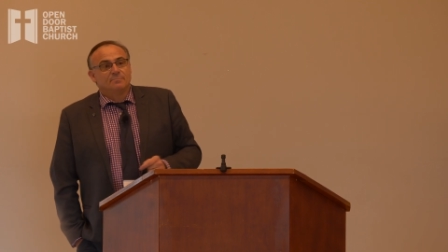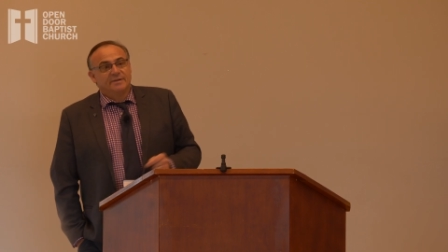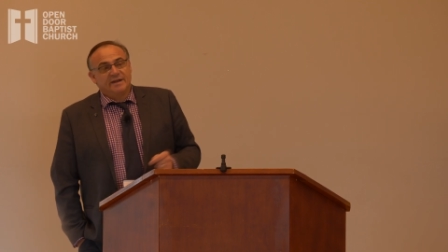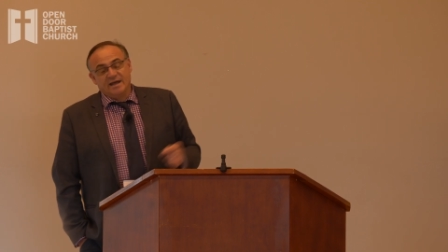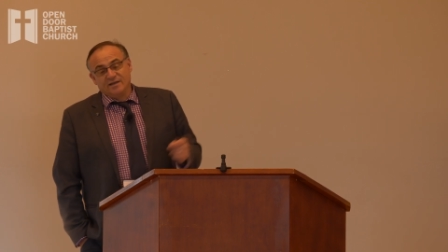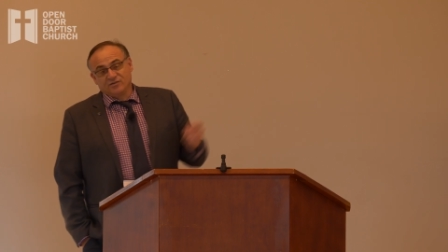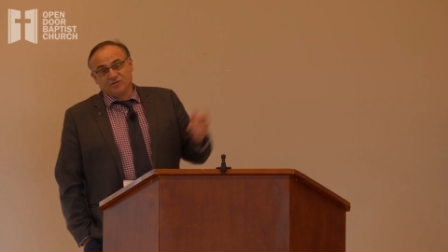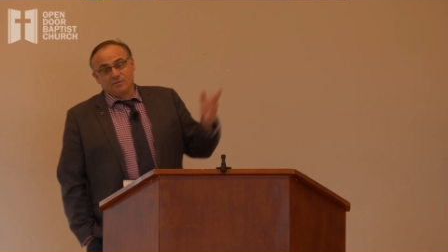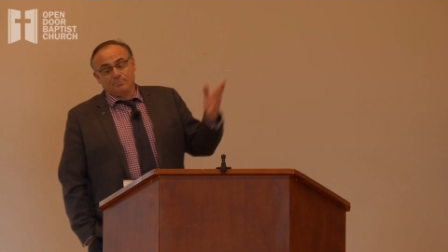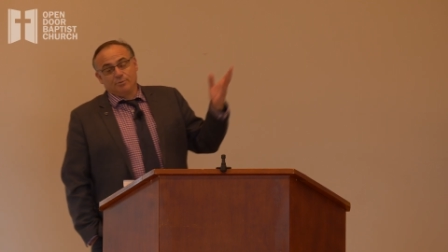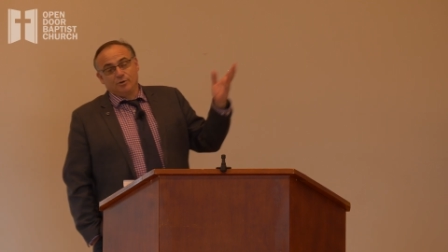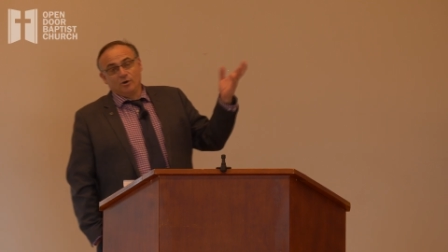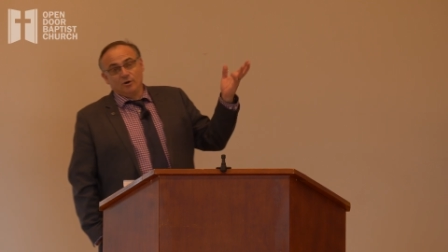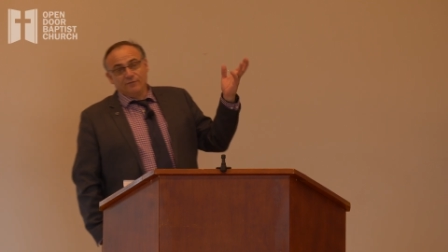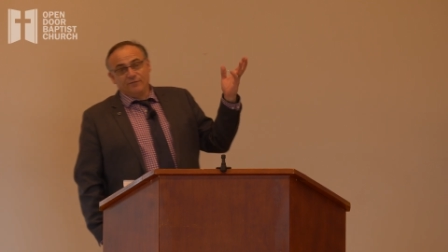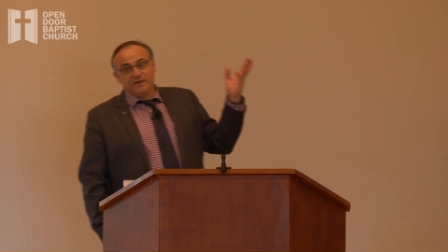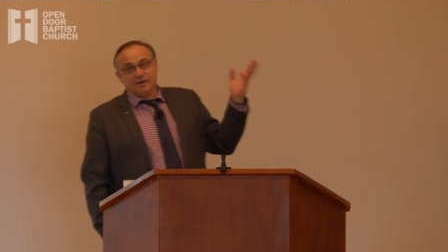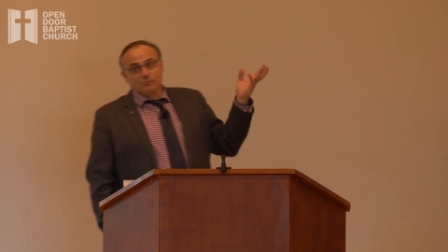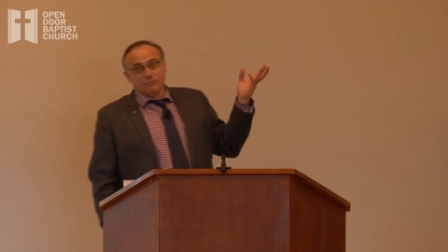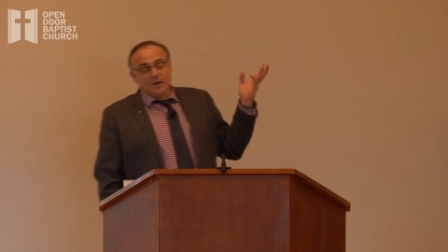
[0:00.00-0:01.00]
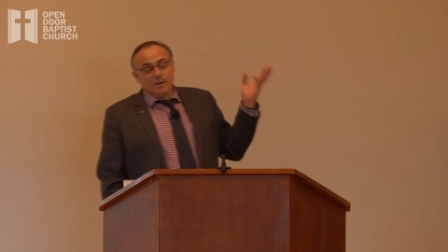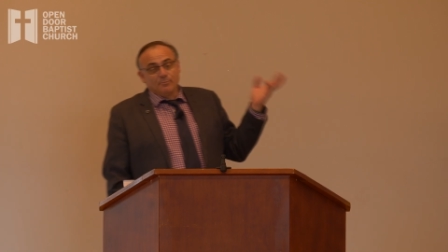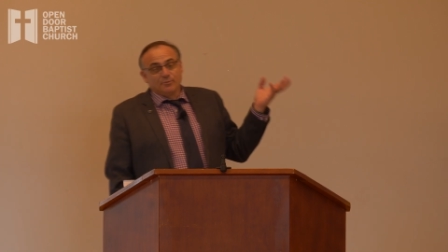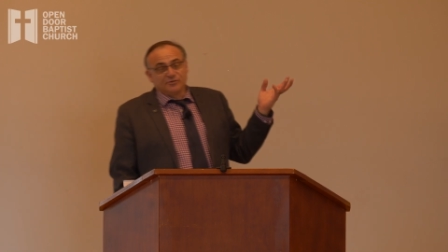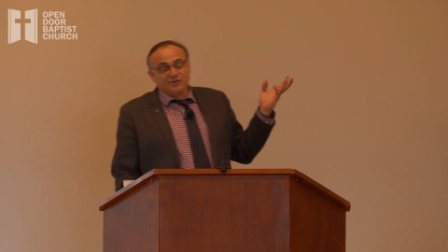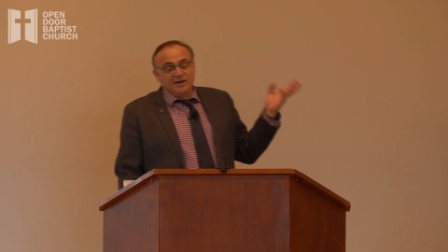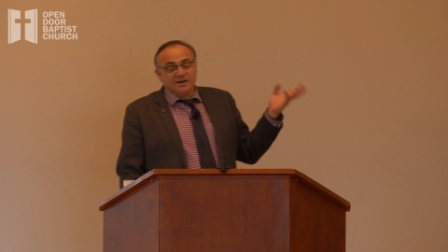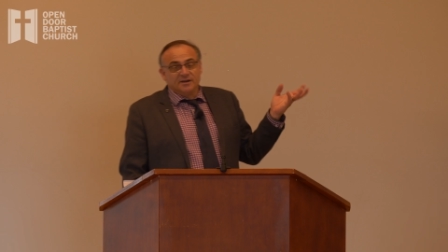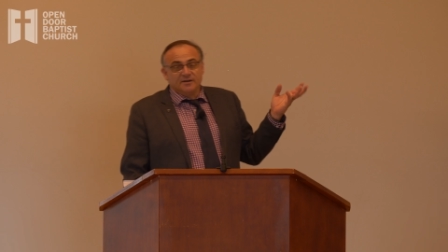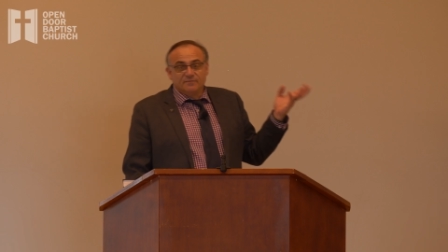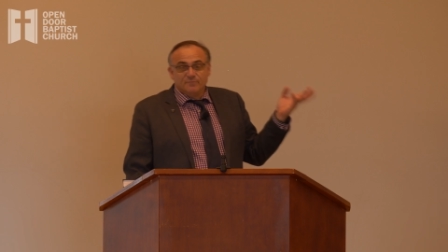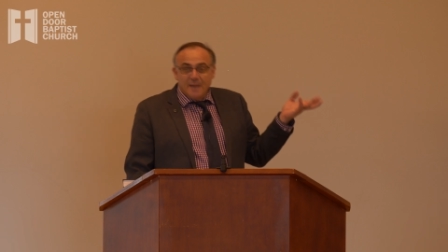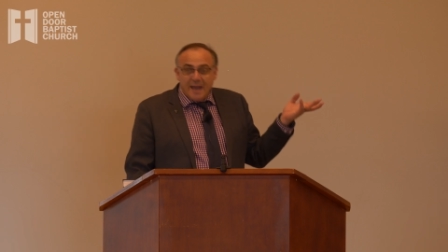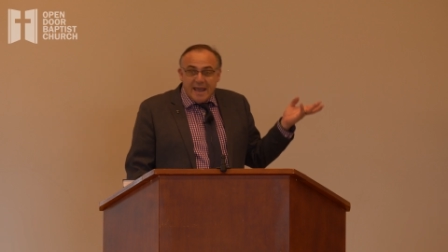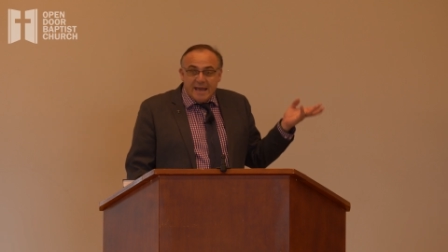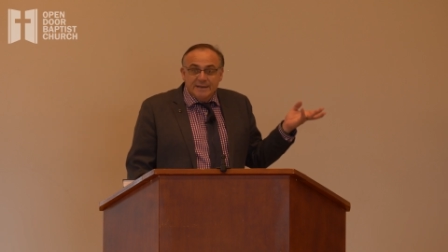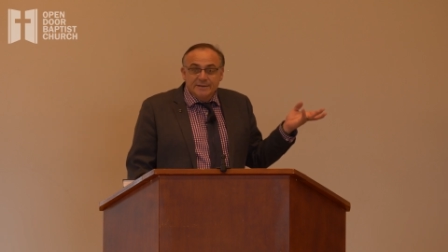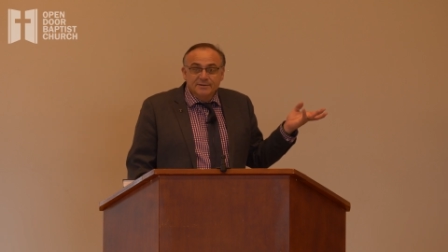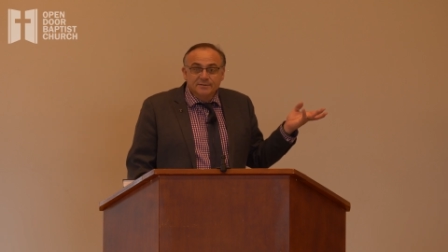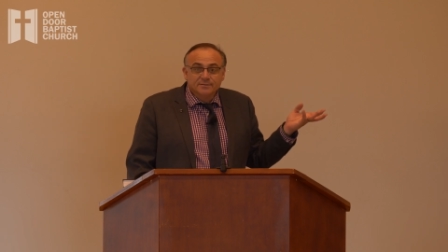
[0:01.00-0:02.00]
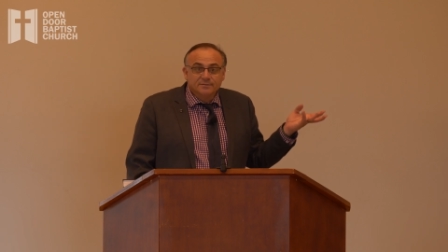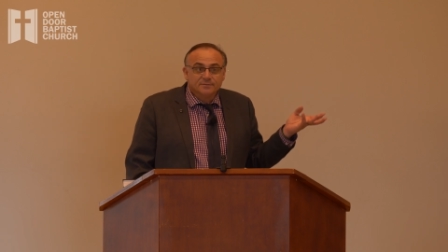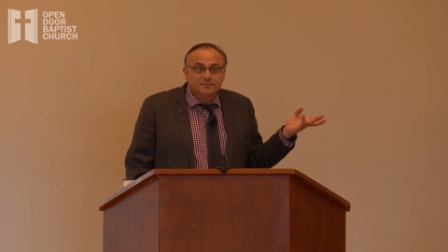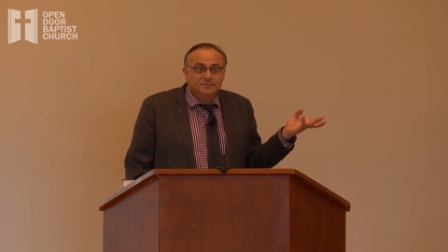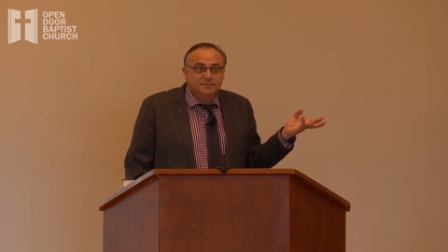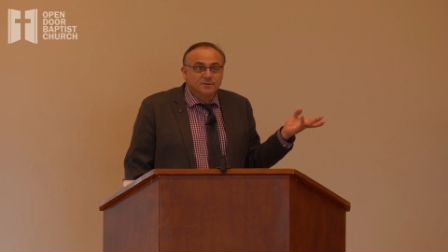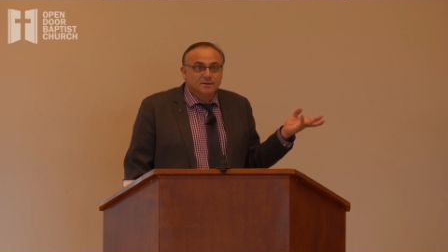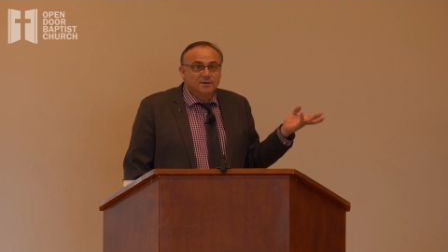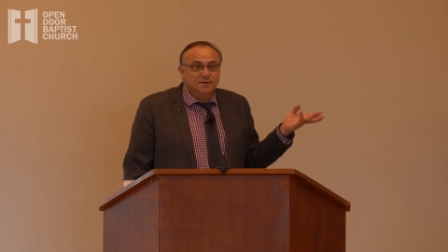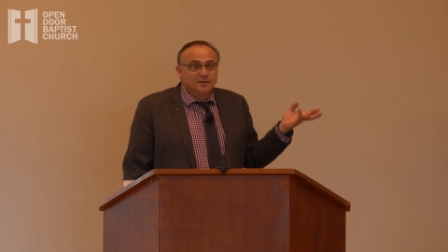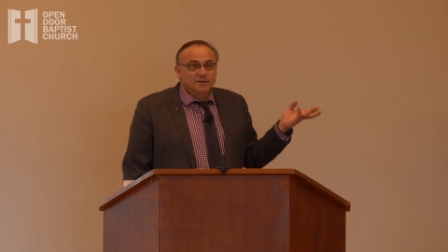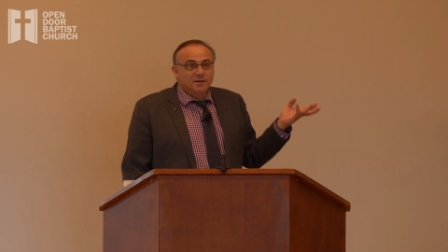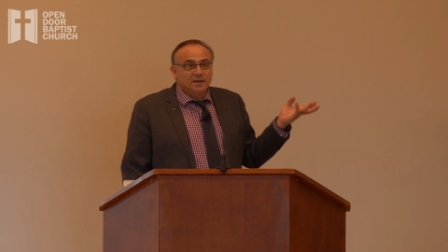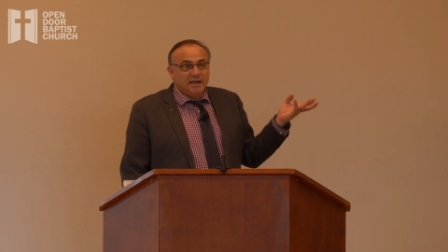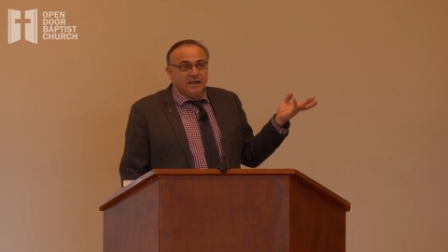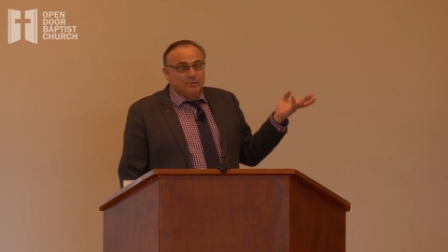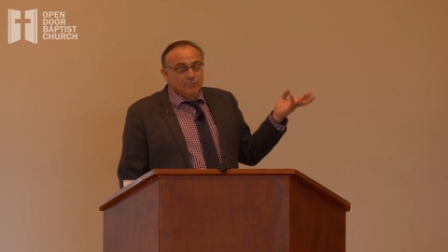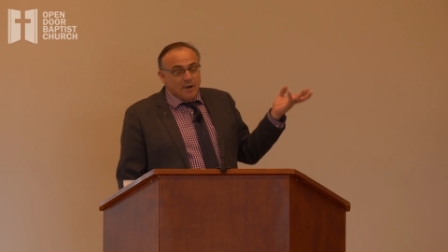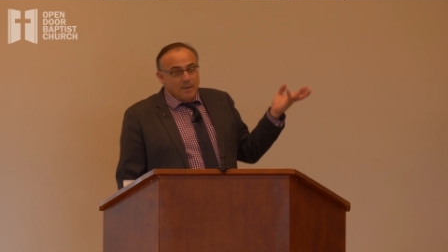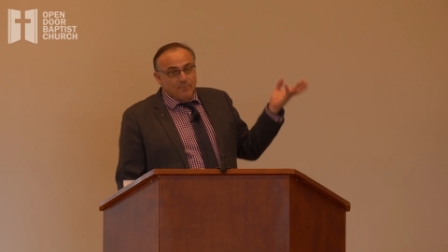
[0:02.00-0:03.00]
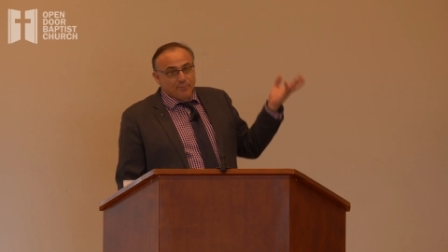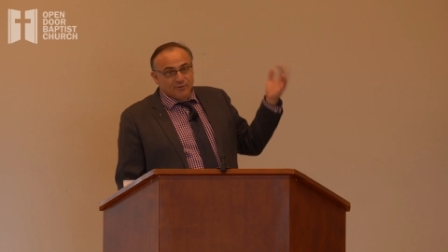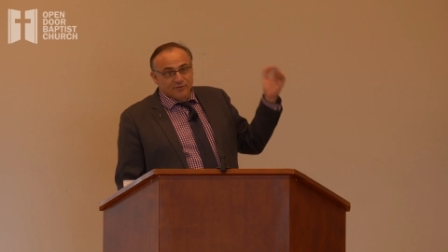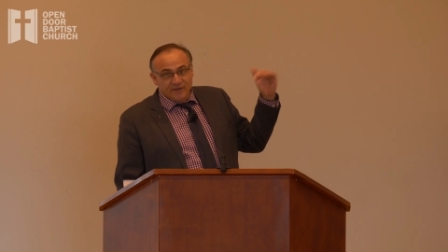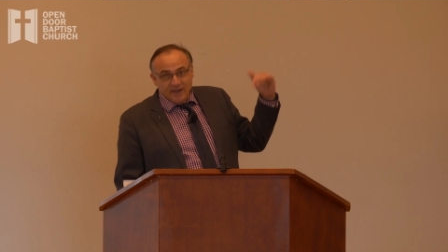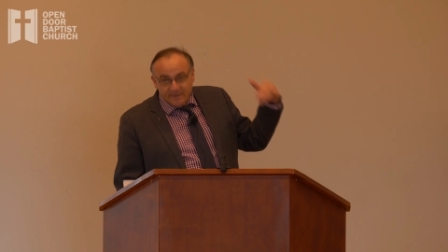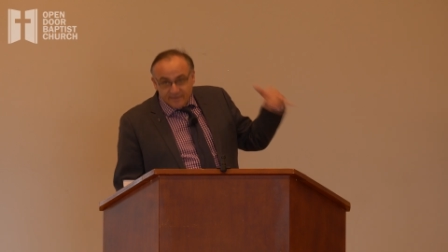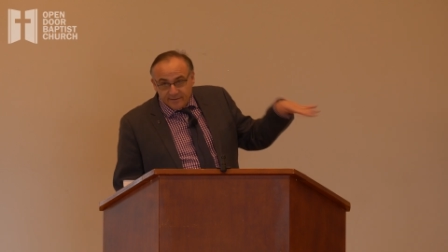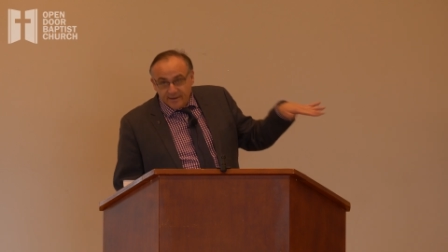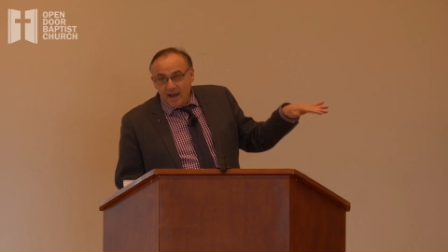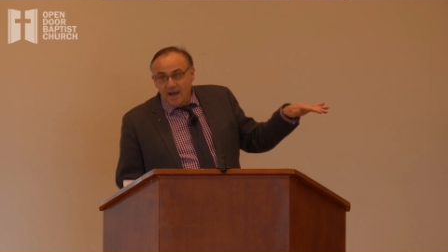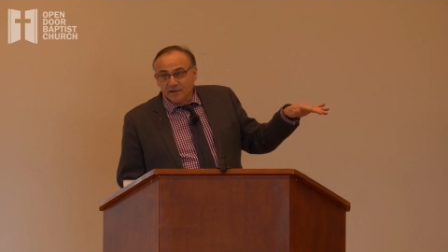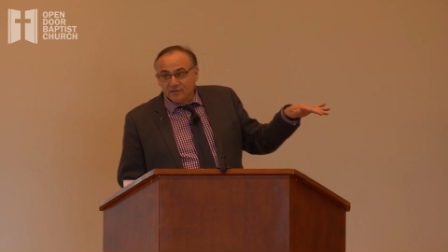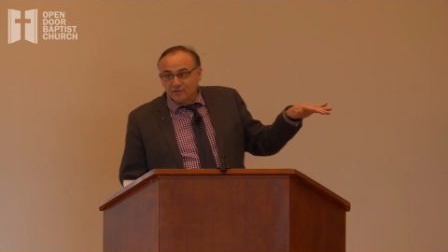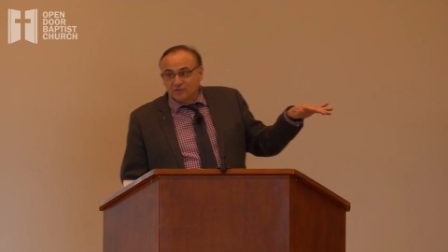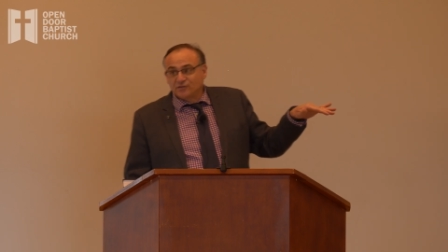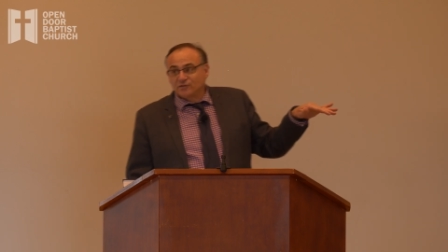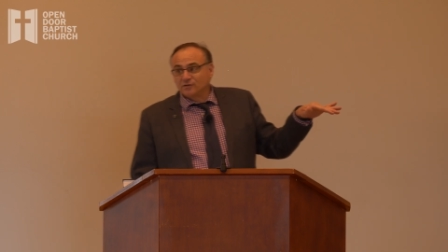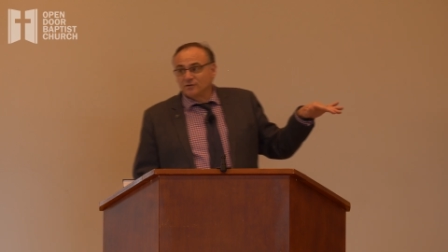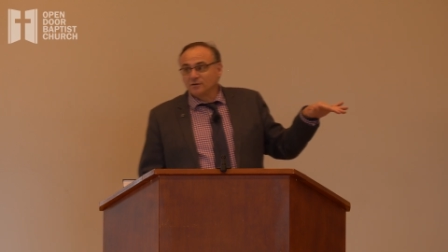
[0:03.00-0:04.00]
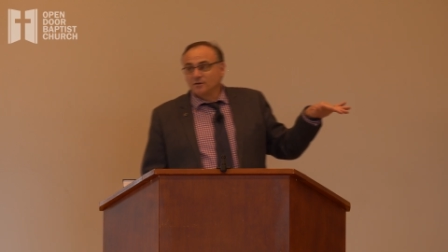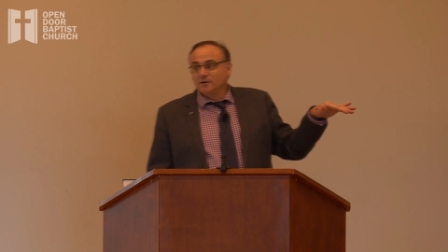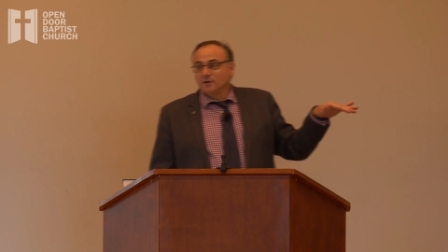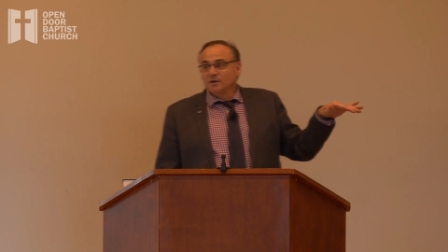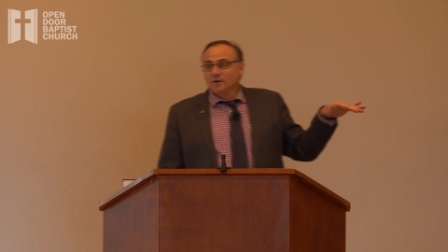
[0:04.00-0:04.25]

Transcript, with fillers: But as the perfect representative man, he represented us.